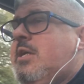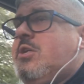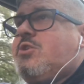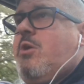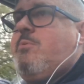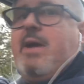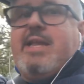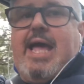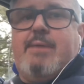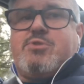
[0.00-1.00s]
So it
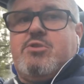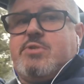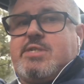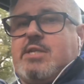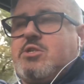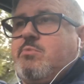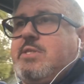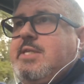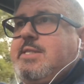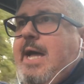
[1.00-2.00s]
made absolute sense that we
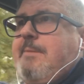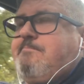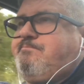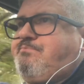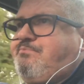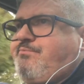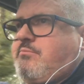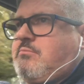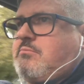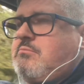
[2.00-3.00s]
did that.
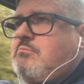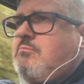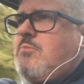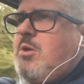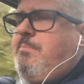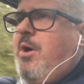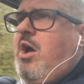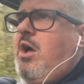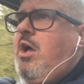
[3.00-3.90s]
But